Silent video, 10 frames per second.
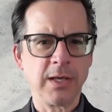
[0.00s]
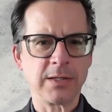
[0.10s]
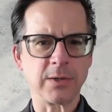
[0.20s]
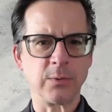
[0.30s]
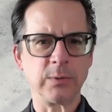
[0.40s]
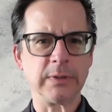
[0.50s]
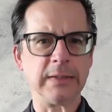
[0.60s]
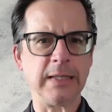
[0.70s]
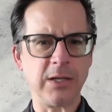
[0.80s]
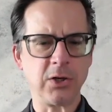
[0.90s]
So,
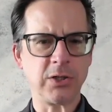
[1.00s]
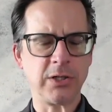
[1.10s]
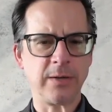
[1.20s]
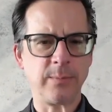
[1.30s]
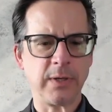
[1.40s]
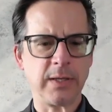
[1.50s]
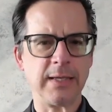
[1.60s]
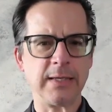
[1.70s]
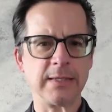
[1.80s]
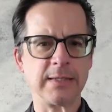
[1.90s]
leadership
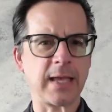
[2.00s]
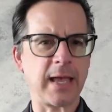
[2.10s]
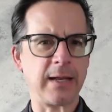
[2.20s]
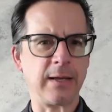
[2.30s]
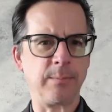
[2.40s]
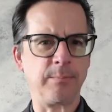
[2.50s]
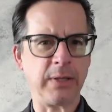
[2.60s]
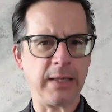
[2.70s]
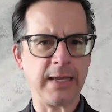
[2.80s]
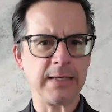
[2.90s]
is at a
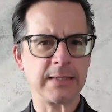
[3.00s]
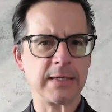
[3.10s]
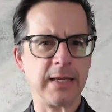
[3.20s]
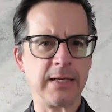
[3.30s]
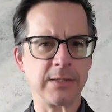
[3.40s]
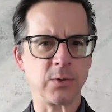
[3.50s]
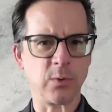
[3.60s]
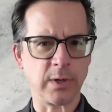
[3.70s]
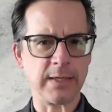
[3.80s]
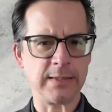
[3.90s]
place in its
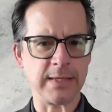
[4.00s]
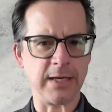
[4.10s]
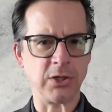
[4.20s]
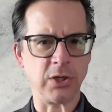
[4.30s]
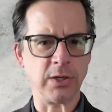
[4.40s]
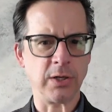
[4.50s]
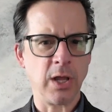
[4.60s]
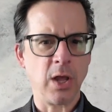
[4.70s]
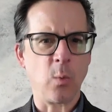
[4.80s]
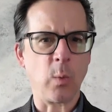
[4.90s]
organization
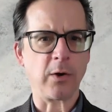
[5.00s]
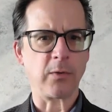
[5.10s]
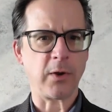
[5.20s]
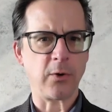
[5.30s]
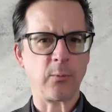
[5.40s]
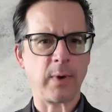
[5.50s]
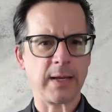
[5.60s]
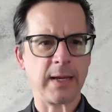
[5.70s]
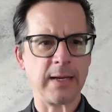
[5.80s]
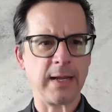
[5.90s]
where they're
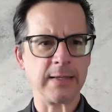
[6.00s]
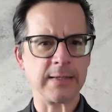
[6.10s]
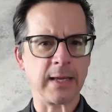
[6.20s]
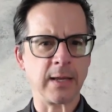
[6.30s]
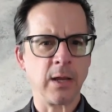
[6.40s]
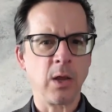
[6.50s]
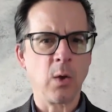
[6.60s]
recognizing